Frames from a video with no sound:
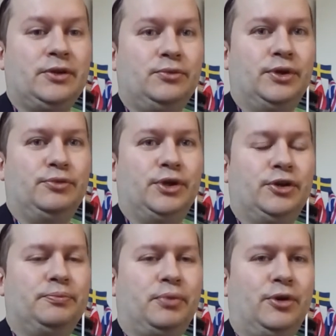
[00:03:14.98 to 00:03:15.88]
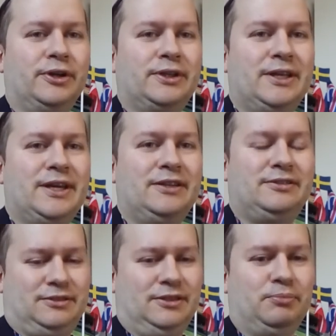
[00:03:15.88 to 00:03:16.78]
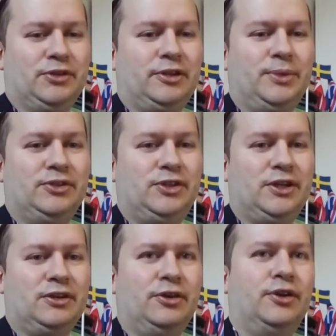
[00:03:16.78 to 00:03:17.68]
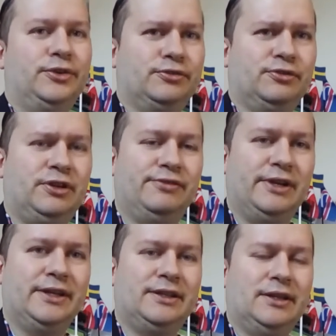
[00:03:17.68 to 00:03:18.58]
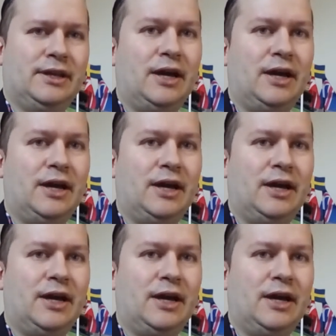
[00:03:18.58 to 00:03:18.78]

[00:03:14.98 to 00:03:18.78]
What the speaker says: were not pork. I guess it must have been chicken hot dogs or something like that.